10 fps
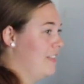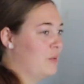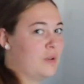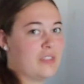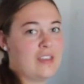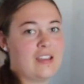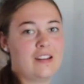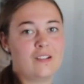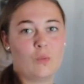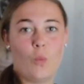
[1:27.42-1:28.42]
and then
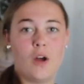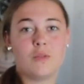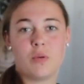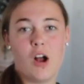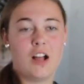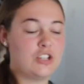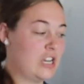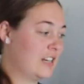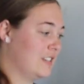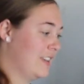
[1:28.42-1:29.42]
within one
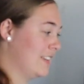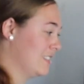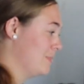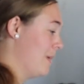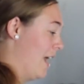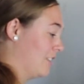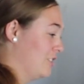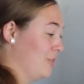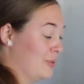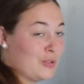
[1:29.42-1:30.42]
project it's back
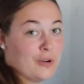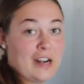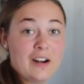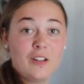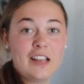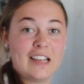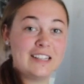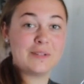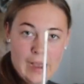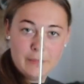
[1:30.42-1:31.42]
to tornado
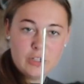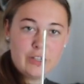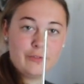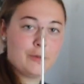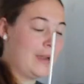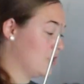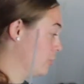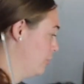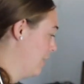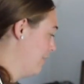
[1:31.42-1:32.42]
land. I'm looking for my
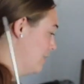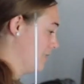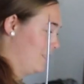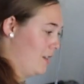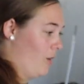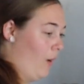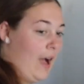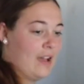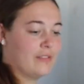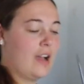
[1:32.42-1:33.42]
screwdrivers though.
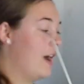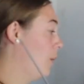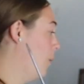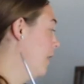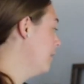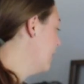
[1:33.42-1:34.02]
I've got one